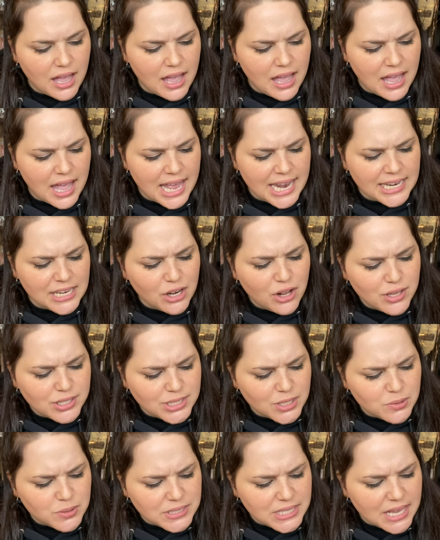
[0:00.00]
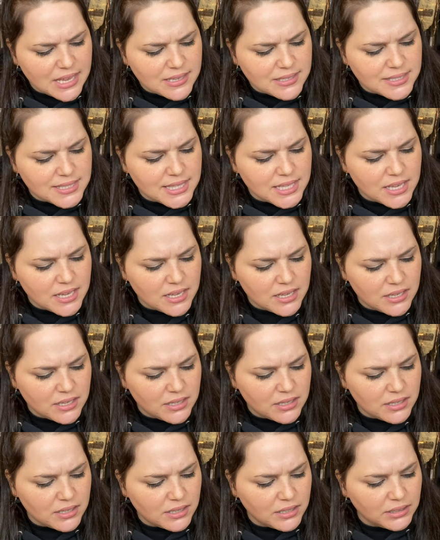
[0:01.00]
And it also says
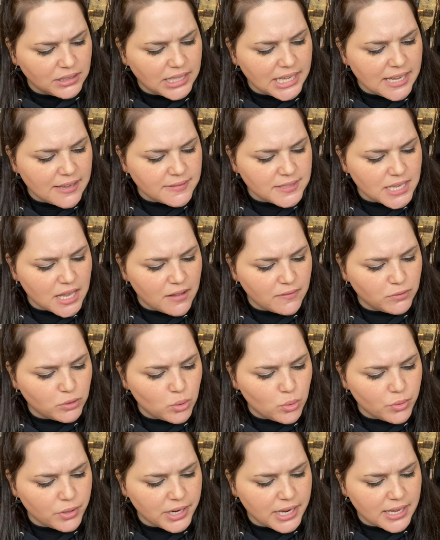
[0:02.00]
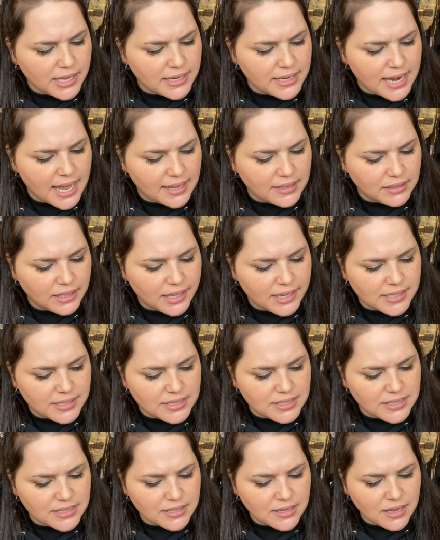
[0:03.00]
the Leaves of Lorien
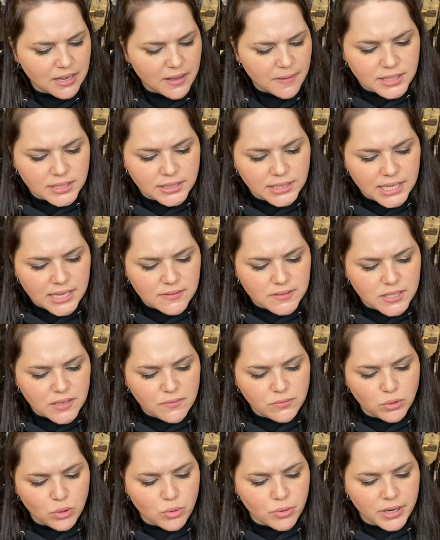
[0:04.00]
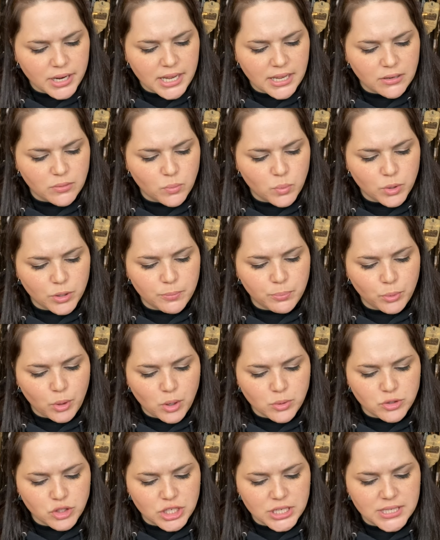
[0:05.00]
necklace. The Leaves of Lorien were
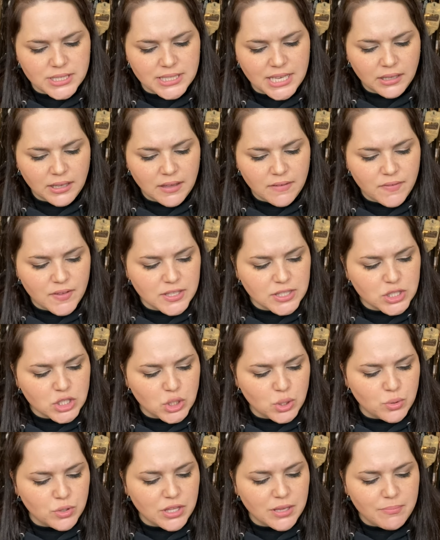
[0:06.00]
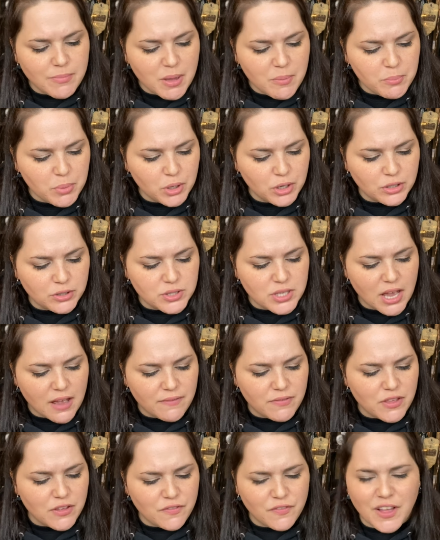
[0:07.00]
brooches given to the members of
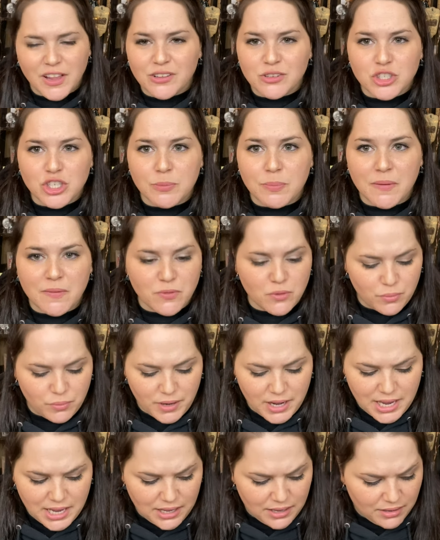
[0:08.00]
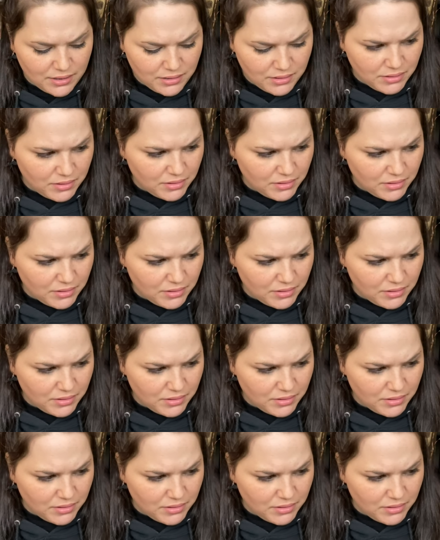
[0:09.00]
the Fellowship of the Ring.